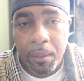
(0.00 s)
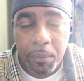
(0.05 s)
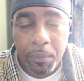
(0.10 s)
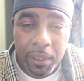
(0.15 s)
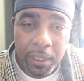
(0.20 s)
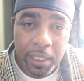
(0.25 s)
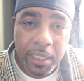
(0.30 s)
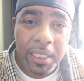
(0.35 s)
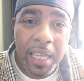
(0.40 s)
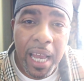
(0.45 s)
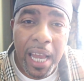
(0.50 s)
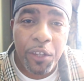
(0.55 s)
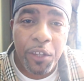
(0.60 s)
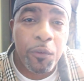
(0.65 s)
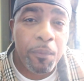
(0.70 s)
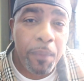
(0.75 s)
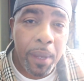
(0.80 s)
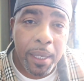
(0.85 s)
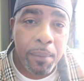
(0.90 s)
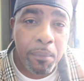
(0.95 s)
But this how
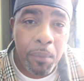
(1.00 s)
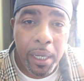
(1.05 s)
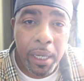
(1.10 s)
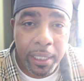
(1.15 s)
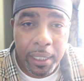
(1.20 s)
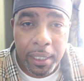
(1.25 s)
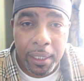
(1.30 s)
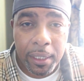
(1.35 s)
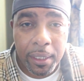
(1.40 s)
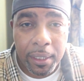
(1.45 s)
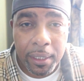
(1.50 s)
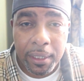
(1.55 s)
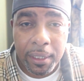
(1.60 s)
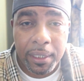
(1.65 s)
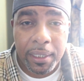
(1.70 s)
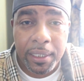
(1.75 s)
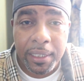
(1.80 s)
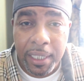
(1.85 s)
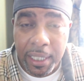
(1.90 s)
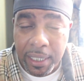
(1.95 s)
you make money.
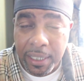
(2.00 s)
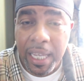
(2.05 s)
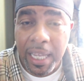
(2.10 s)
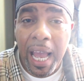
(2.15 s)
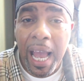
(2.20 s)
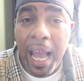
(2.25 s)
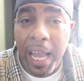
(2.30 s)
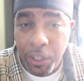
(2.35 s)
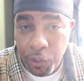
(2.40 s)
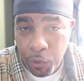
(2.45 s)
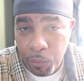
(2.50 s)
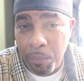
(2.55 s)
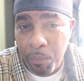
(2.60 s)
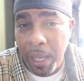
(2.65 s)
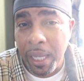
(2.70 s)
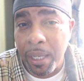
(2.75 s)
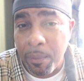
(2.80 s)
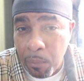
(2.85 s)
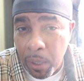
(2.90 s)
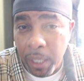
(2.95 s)
This how you
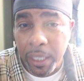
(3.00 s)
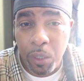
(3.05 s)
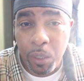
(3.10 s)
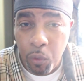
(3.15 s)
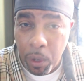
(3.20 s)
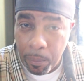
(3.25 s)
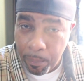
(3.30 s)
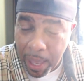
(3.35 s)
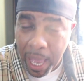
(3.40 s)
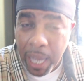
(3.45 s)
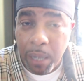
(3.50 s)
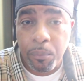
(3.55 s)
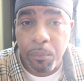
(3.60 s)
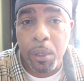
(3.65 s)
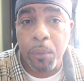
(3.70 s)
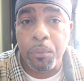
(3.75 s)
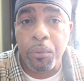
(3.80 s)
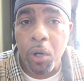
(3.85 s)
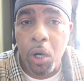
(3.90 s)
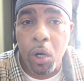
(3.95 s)
make money with
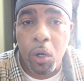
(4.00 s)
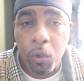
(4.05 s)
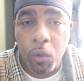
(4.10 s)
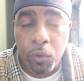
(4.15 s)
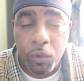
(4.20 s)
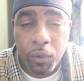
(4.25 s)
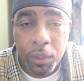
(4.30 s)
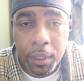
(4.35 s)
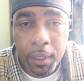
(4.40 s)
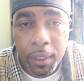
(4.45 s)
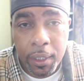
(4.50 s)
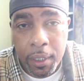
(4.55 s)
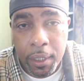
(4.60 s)
MacBook Pros.